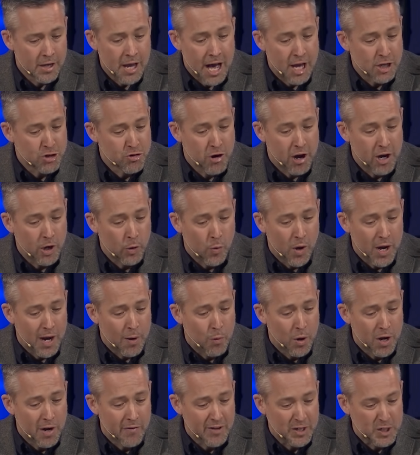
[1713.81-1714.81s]
Contrary to what
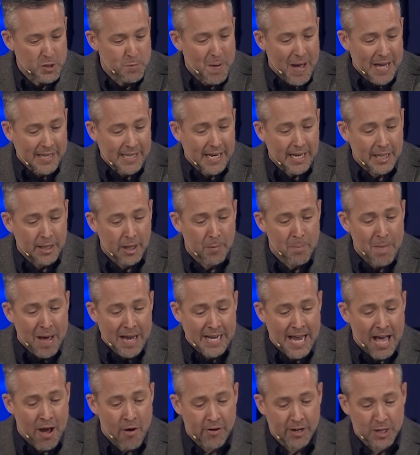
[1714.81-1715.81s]
I would have expected, I look
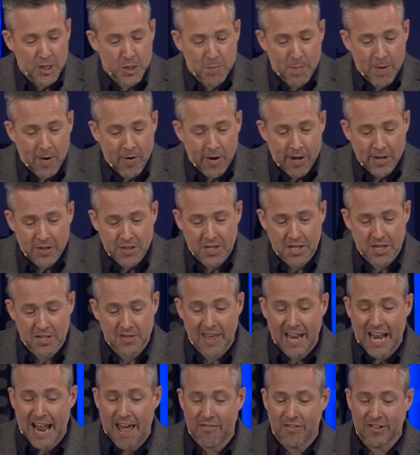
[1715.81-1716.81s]
back now on
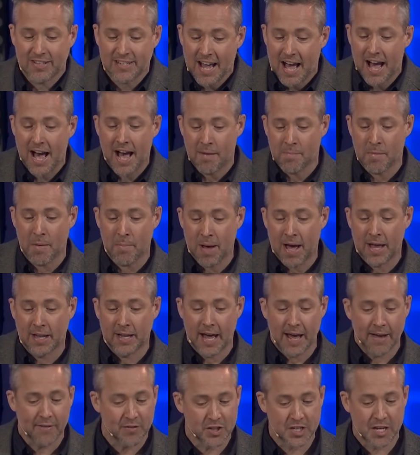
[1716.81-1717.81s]
experiences that at the time in my
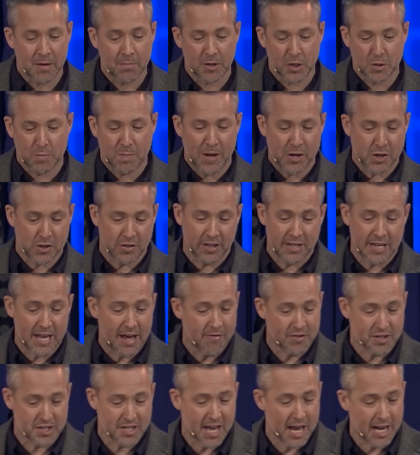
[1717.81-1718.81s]
life seemed especially
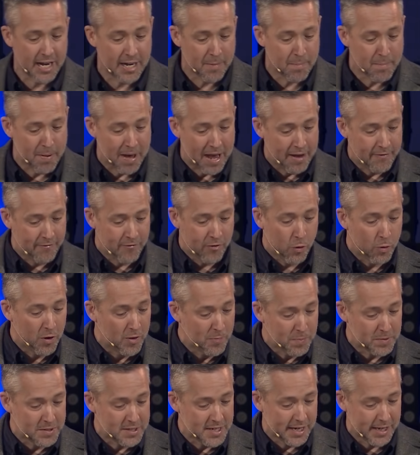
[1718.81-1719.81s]
devastating and painful
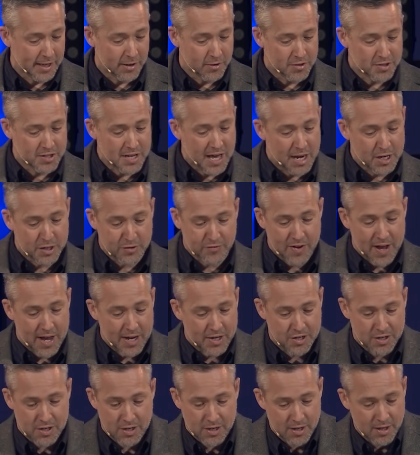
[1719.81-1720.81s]
with particular
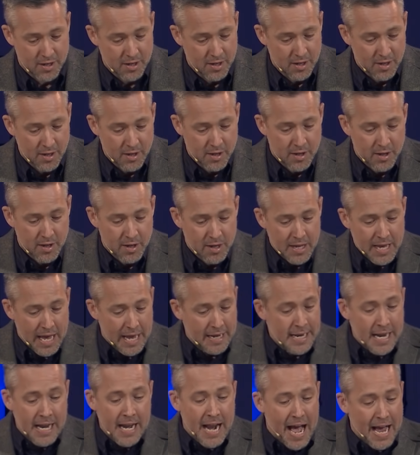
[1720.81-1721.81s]
satisfaction.
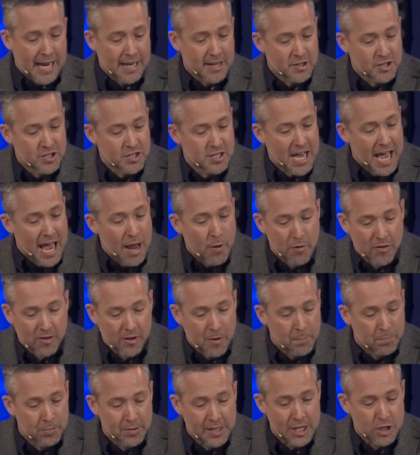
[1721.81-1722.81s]
Indeed, I can say
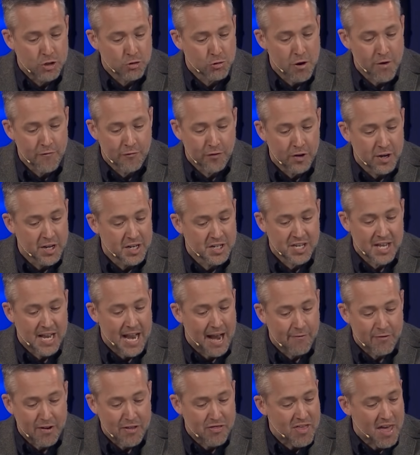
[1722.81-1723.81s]
with complete truthfulness that
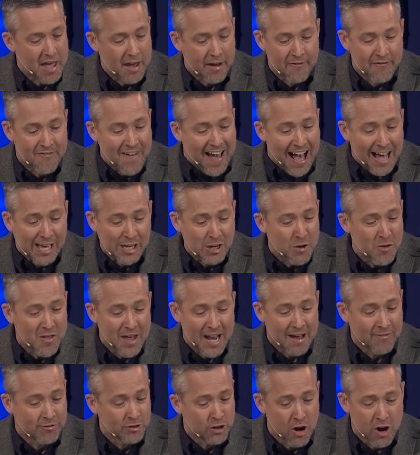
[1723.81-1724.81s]
everything of value
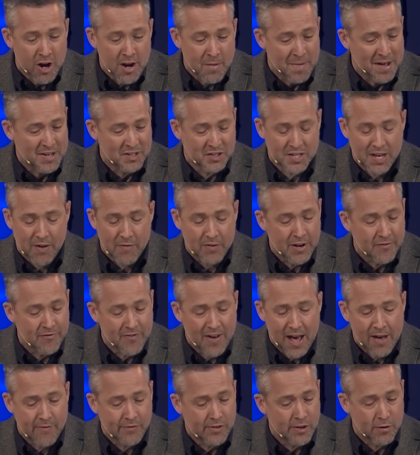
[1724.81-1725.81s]
that I've learned in my
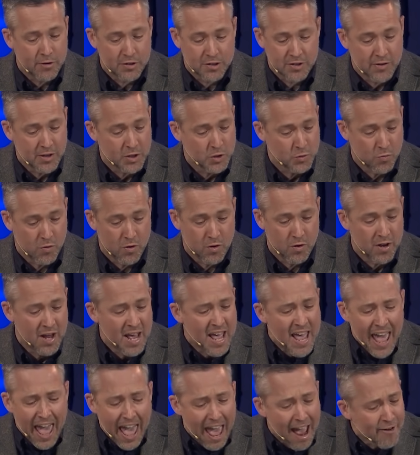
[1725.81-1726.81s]
75 years in this world,
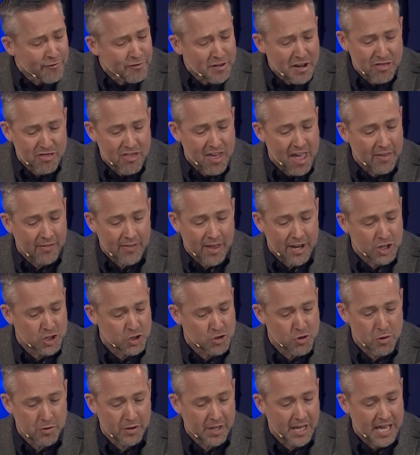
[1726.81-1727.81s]
everything that has
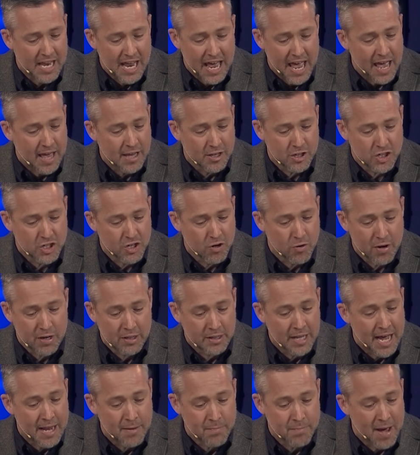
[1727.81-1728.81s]
truly enhanced or
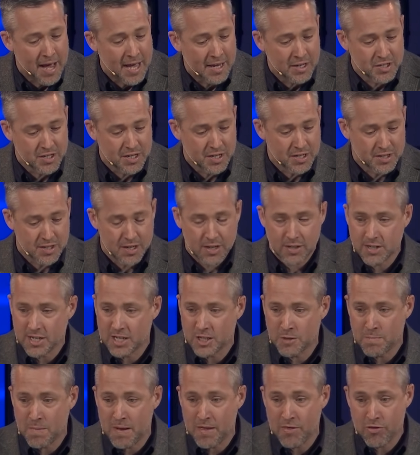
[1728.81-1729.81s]
enlightened my existence
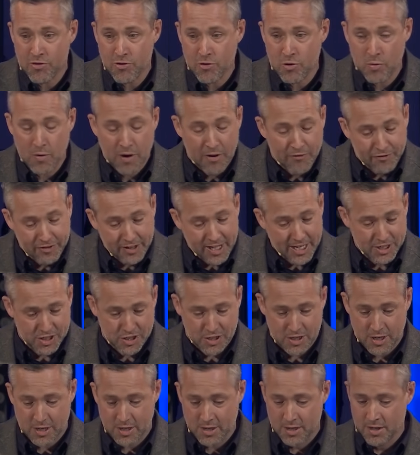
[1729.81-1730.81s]
has been through
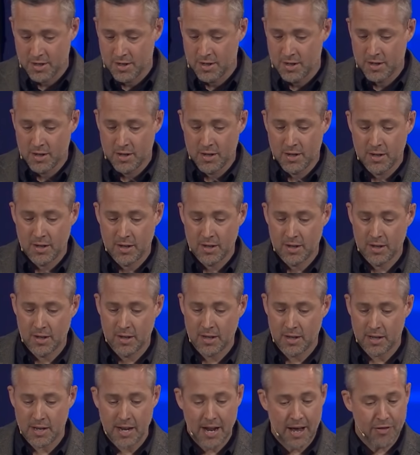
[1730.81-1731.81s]
affliction
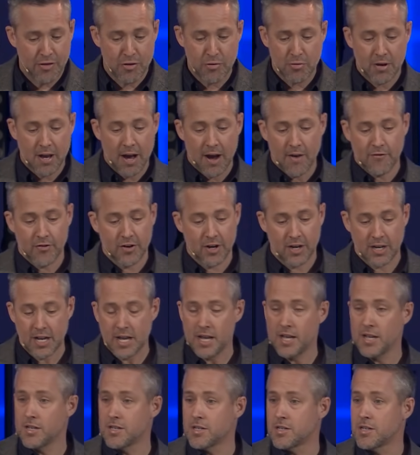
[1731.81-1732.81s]
and not through comfort and
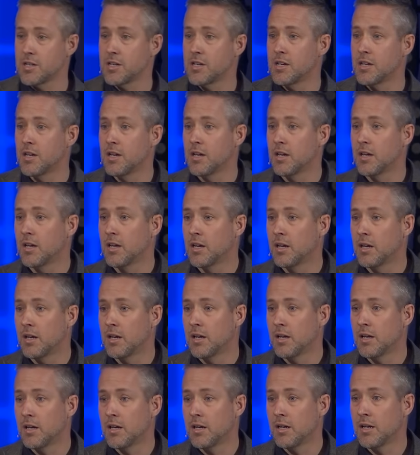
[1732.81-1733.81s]
ease.
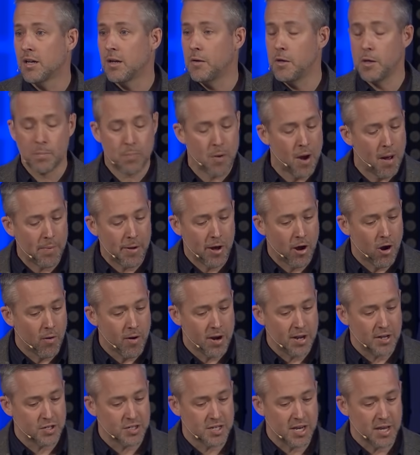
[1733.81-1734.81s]
You can probably
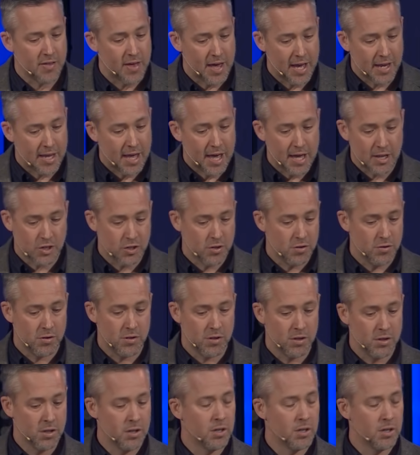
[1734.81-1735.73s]
already see that, can't you?